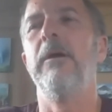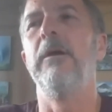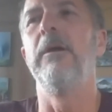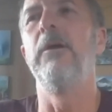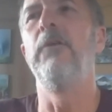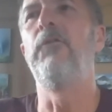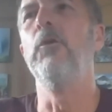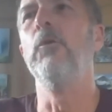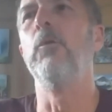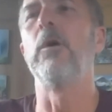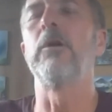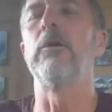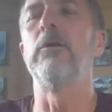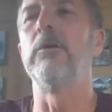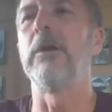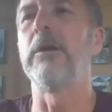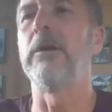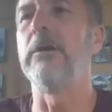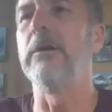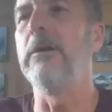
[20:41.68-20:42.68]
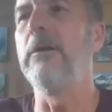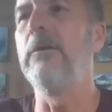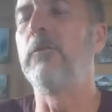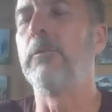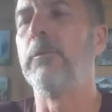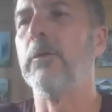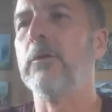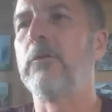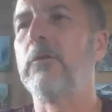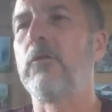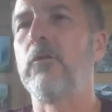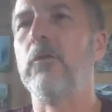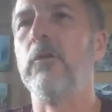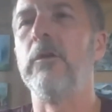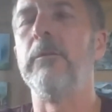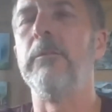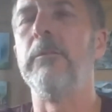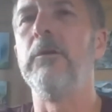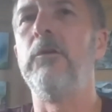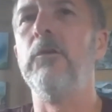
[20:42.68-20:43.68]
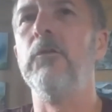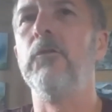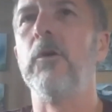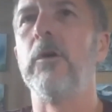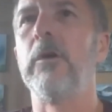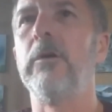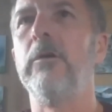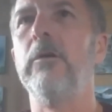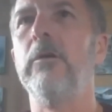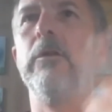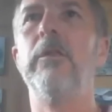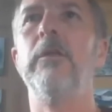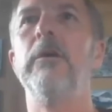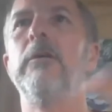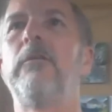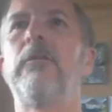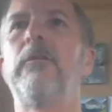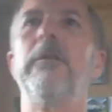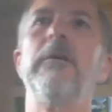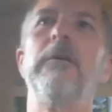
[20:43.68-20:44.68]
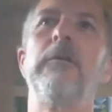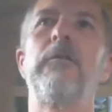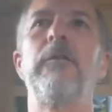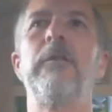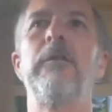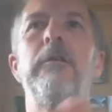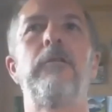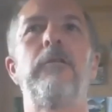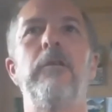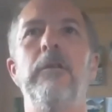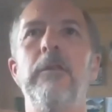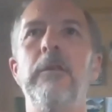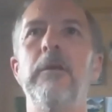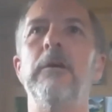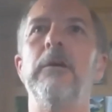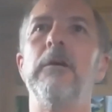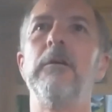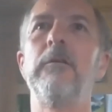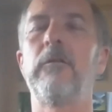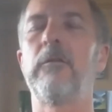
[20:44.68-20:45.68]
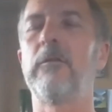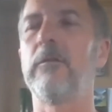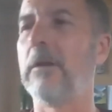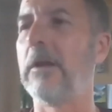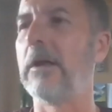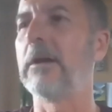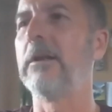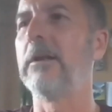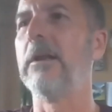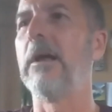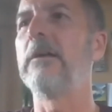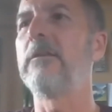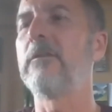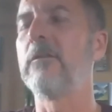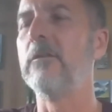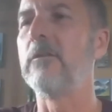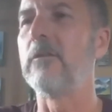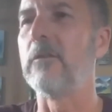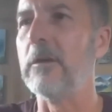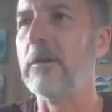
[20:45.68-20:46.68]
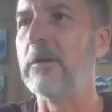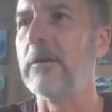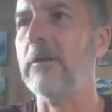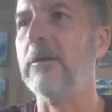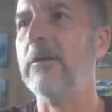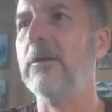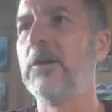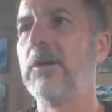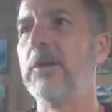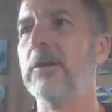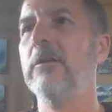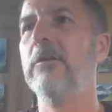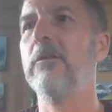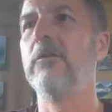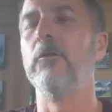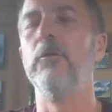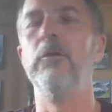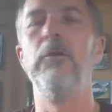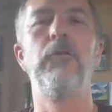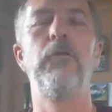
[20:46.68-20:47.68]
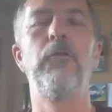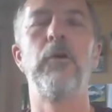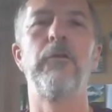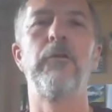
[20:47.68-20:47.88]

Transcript: if you want to run an esports tournament, you've got to do this, this, this, and this, like licensing conditions, or you've got to